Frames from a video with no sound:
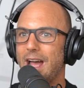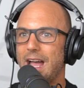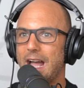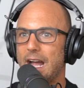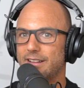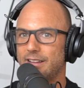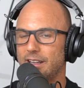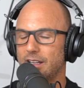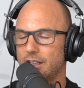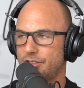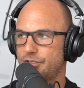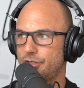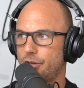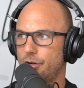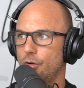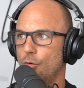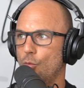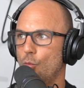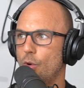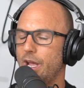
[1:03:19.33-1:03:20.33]
acting a
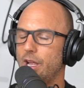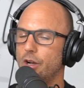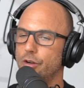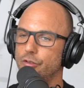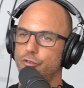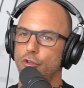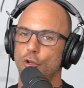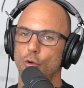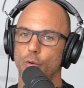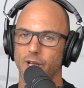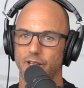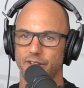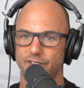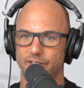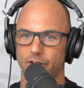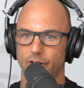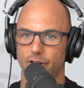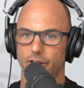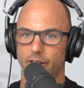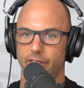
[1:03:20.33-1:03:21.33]
certain way or doing a
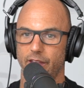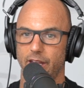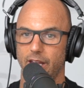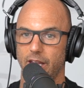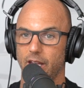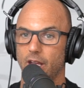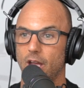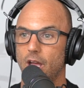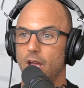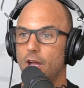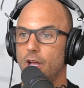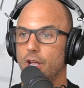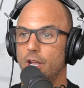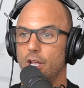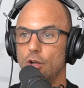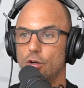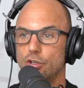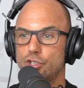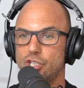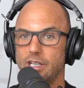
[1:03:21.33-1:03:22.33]
certain thing. You
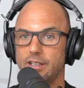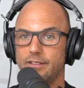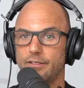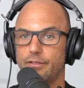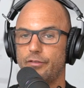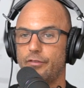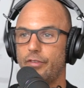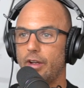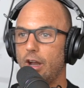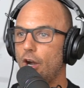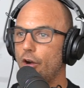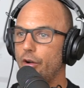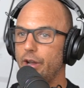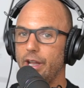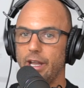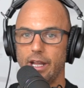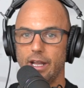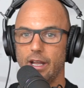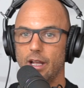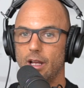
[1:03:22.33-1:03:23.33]
know, she's
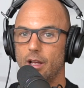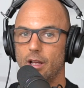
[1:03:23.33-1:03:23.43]
very